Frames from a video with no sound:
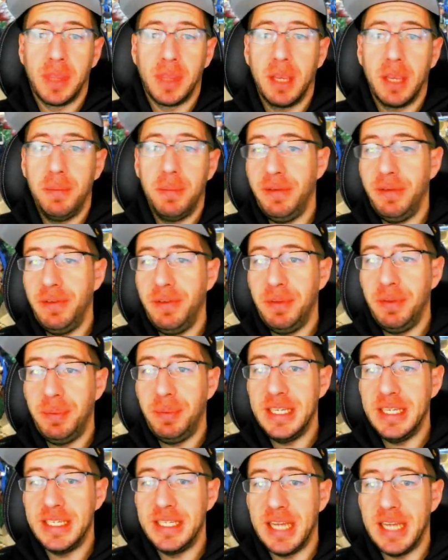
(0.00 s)

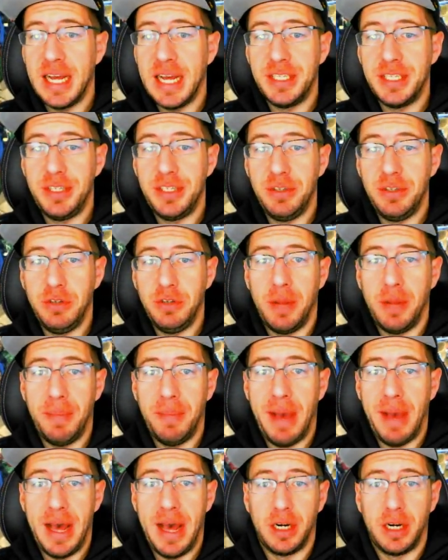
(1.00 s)
PvP stats do
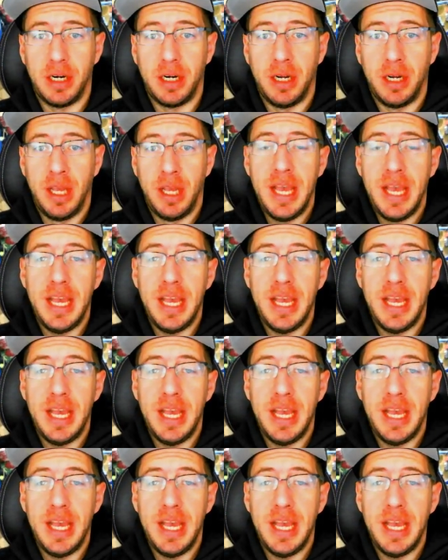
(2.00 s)
not matter.